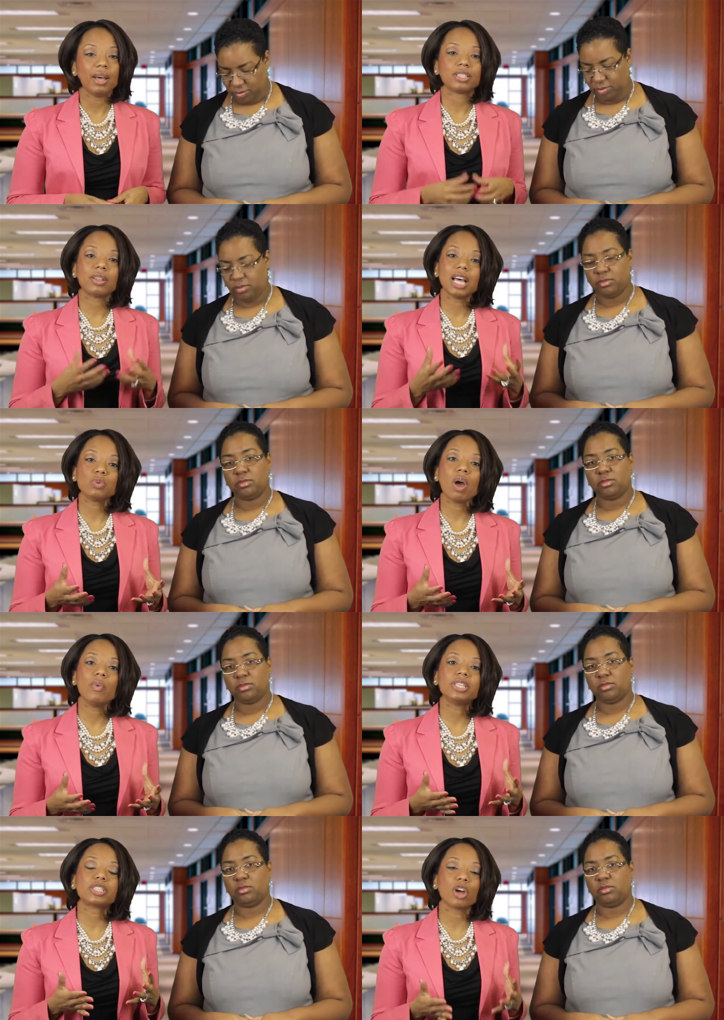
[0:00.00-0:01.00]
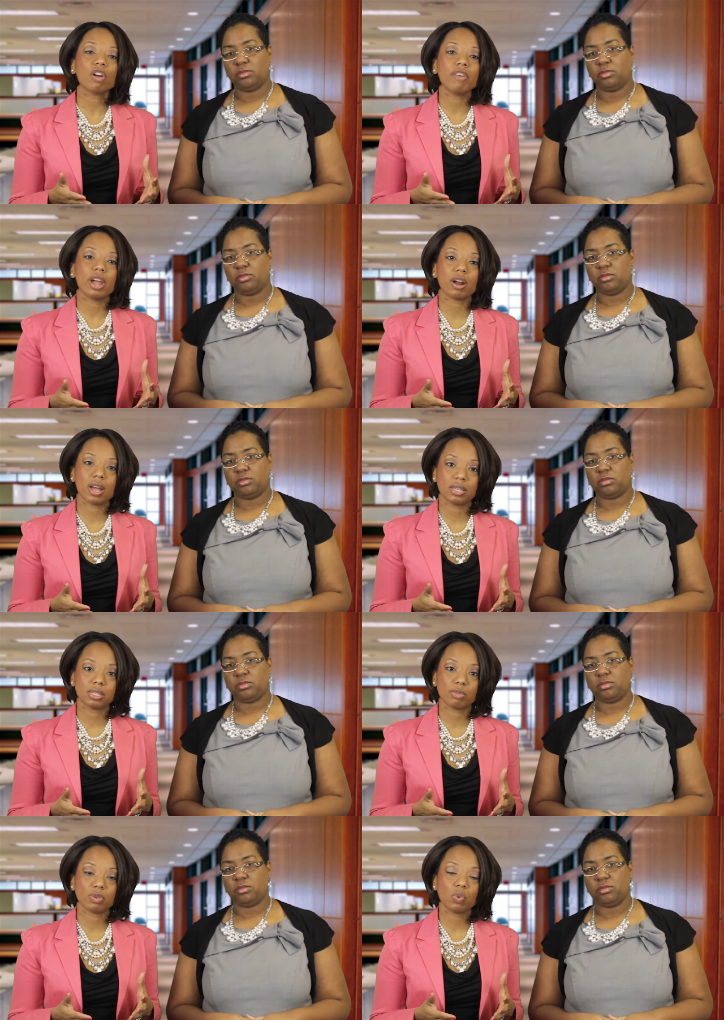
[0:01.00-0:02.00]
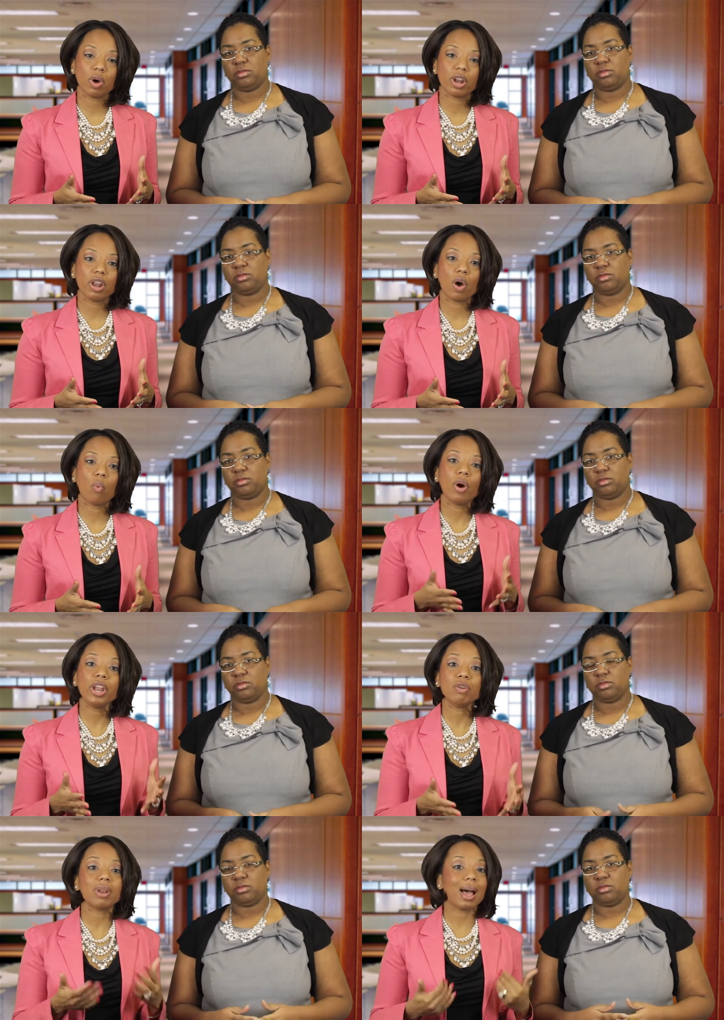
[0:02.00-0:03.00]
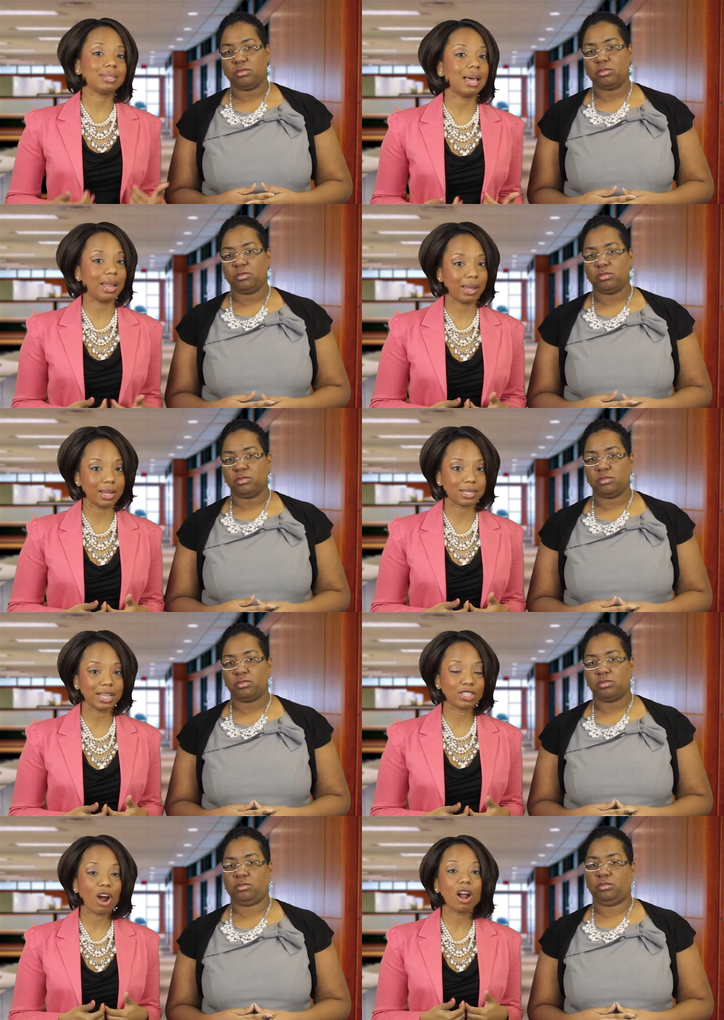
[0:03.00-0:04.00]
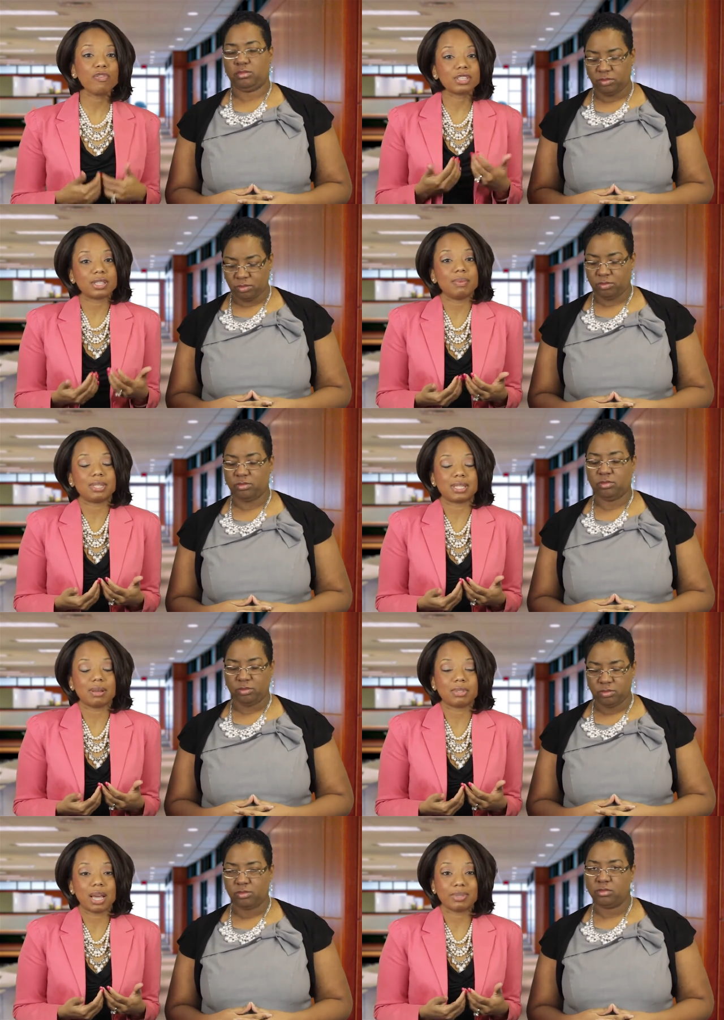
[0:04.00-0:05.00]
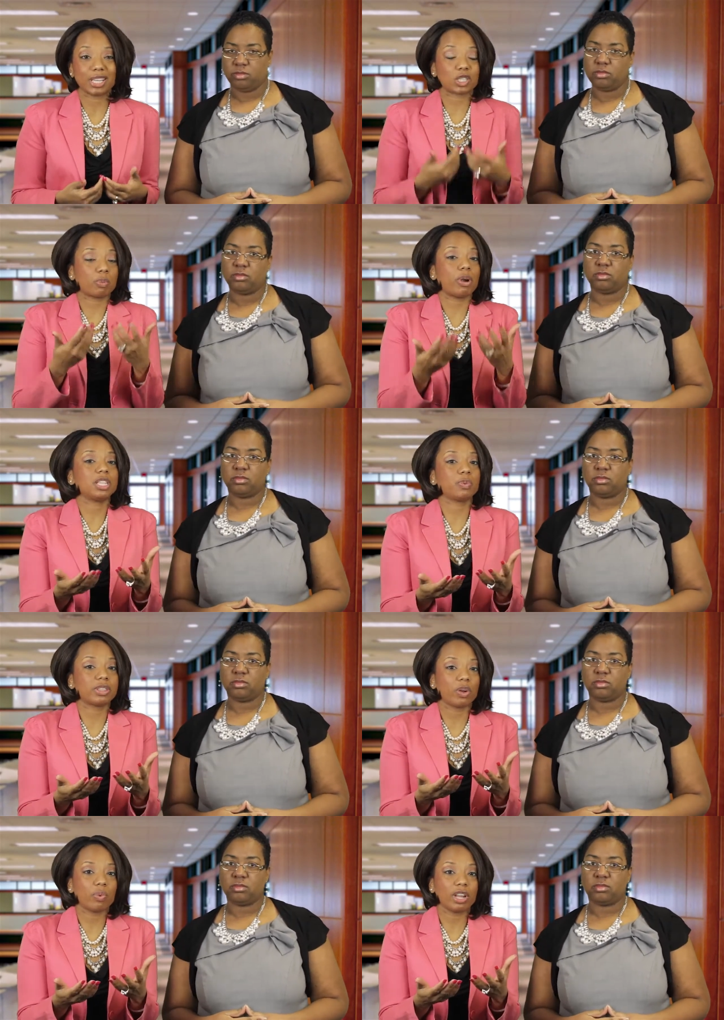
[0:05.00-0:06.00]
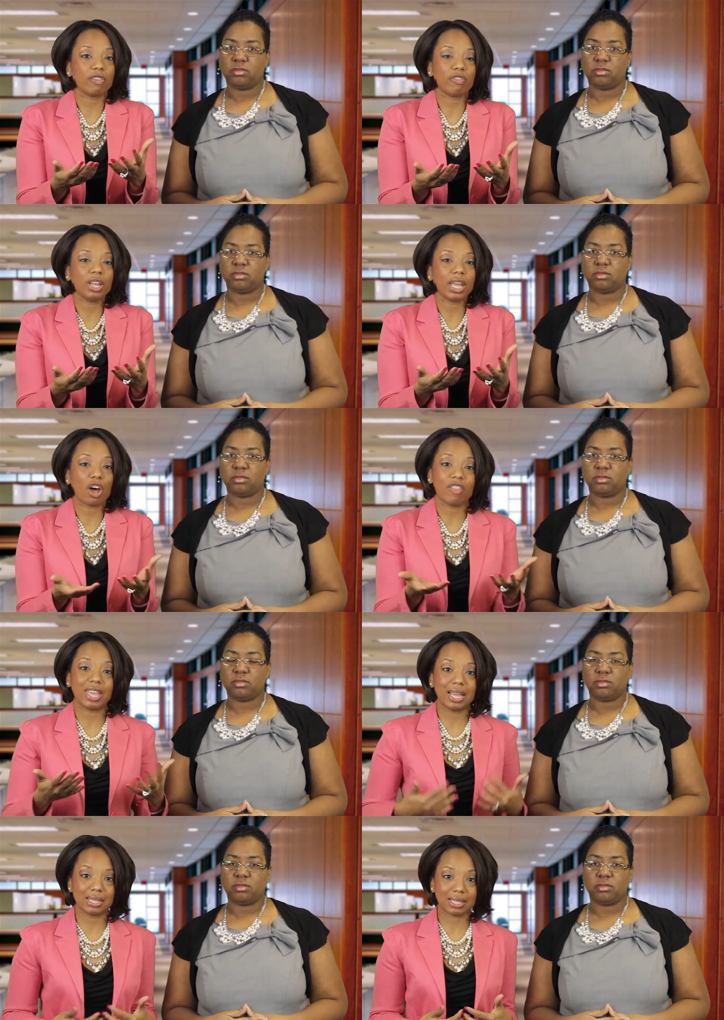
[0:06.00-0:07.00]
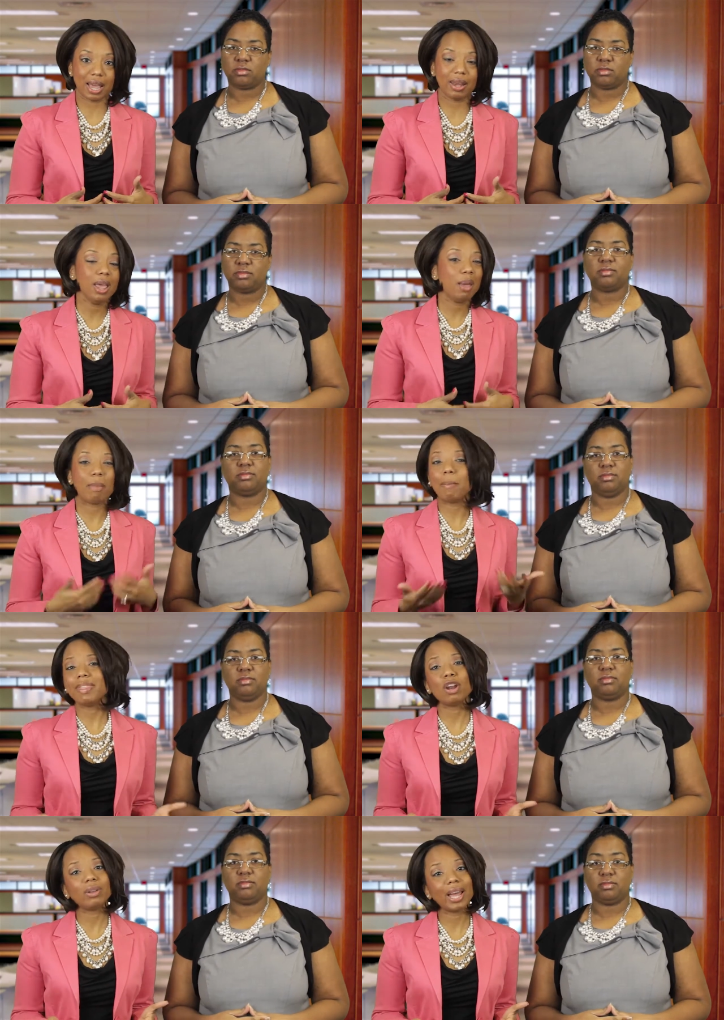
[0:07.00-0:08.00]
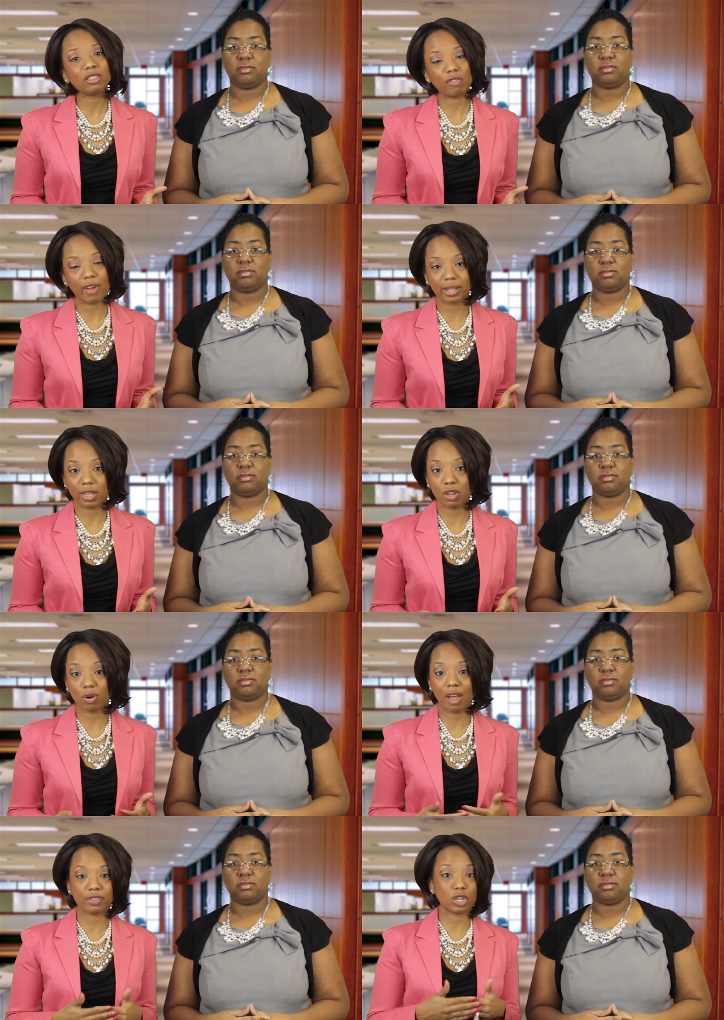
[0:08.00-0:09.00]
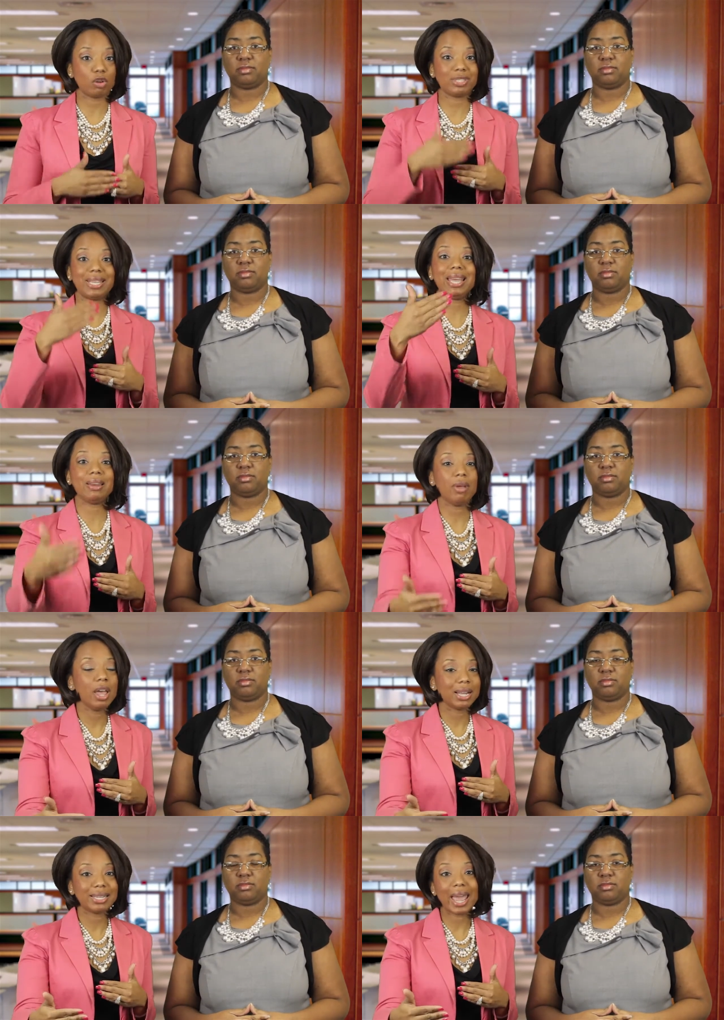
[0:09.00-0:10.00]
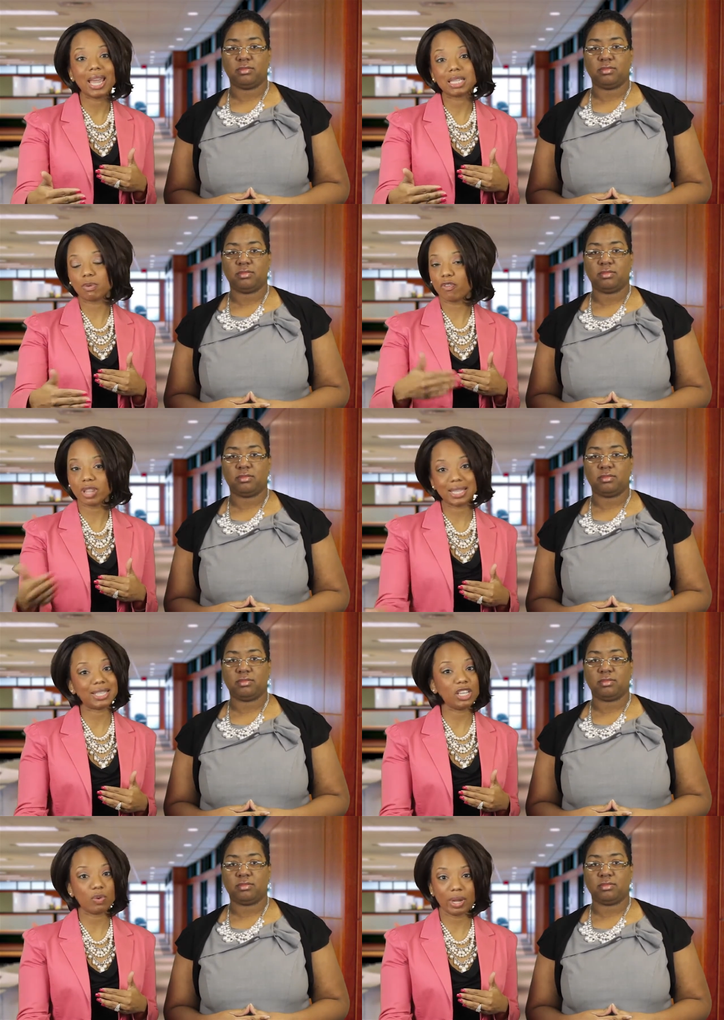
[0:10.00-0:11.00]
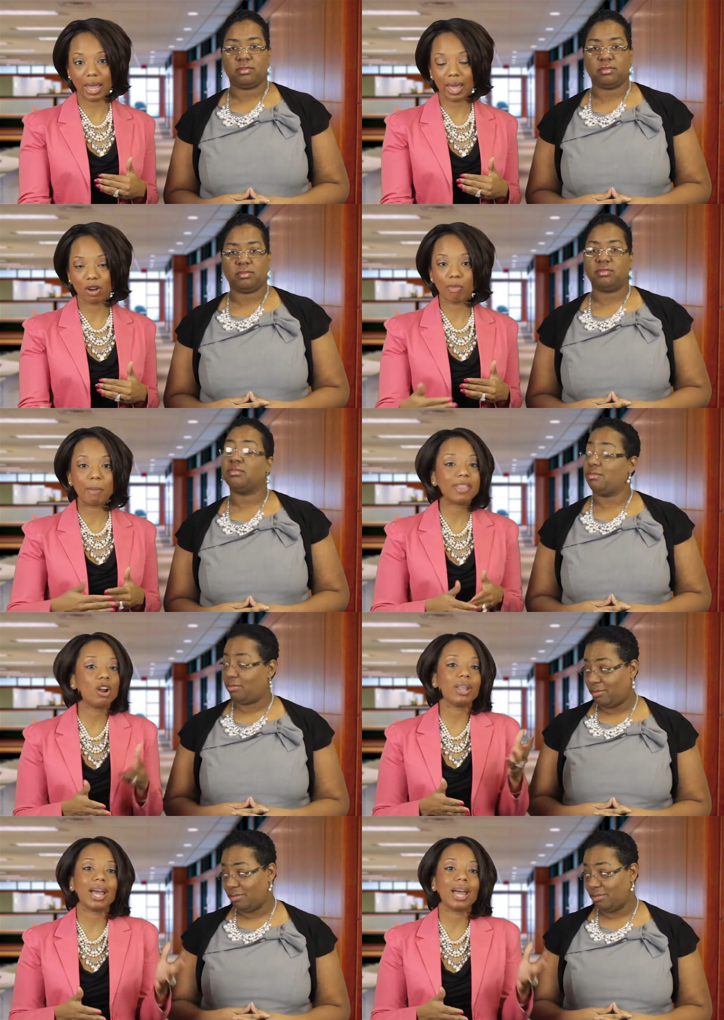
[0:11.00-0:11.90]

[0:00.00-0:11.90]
Speaker 1: So that's why we survey our customers. We want to know what are you not telling us? It's hard for them to sometimes express what they're really feeling on the inside. Maybe they don't like the fact that you'll have to go 10 days before they see you again. Or maybe they don't